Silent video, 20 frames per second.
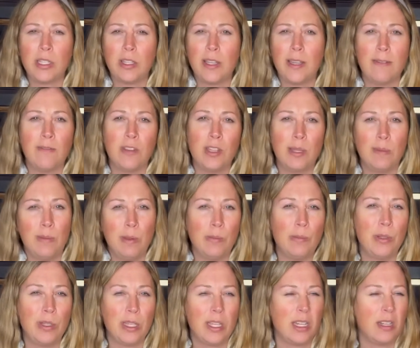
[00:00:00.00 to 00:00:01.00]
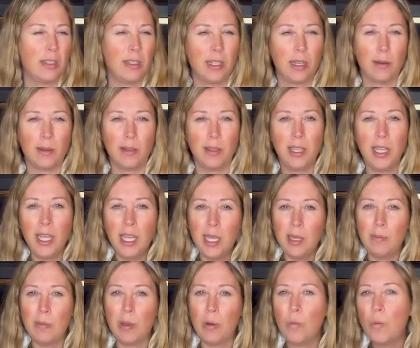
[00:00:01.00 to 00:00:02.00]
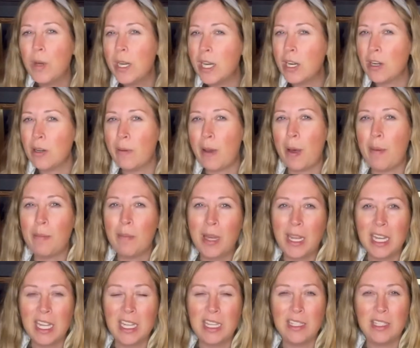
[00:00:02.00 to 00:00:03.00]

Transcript: I feel like people get a little bit weird about money,